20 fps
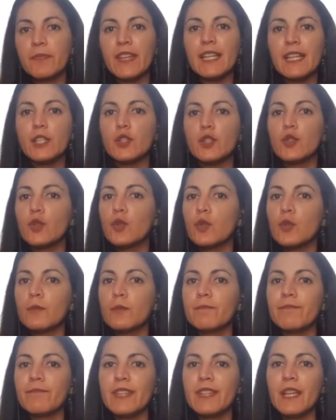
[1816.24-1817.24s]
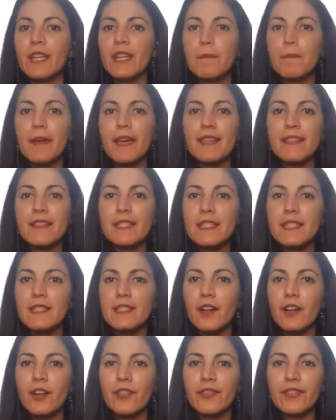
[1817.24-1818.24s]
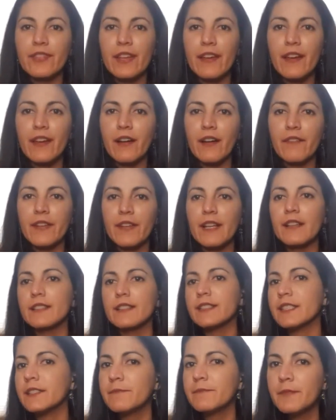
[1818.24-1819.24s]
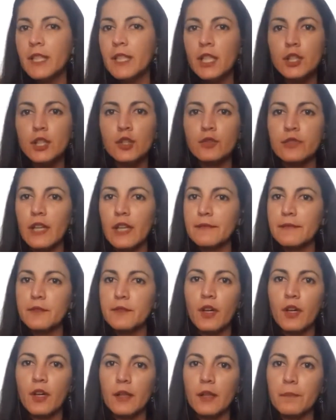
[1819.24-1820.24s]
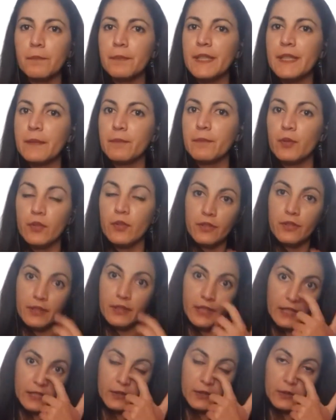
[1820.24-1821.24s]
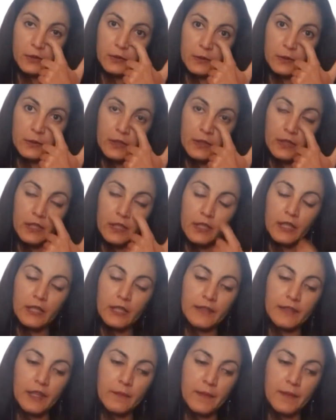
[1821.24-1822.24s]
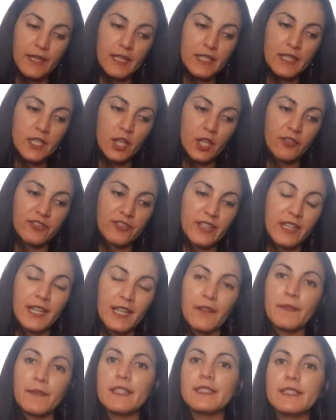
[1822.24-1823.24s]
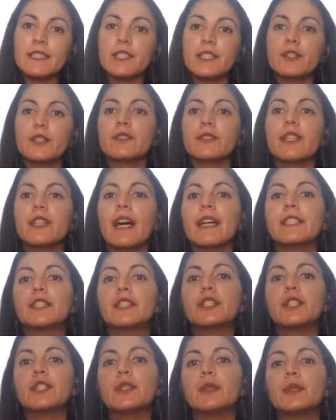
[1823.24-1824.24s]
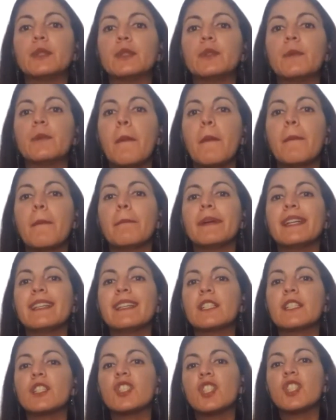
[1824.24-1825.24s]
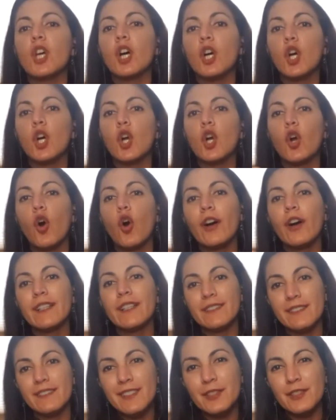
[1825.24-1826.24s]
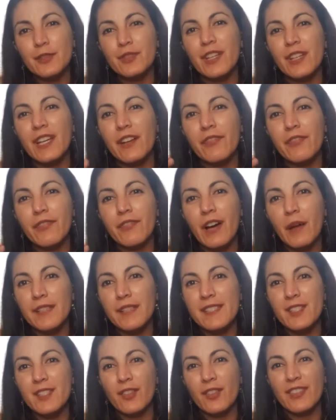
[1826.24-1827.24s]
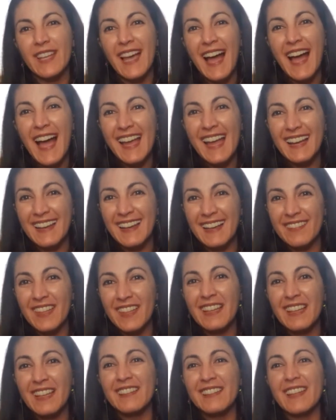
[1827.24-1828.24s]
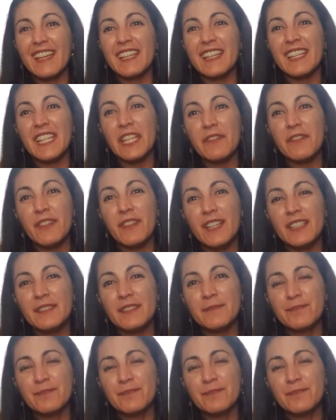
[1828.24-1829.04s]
do the best of their ability to try to help people. They do the best of their ability to try to bring some coins to their families on the island. They even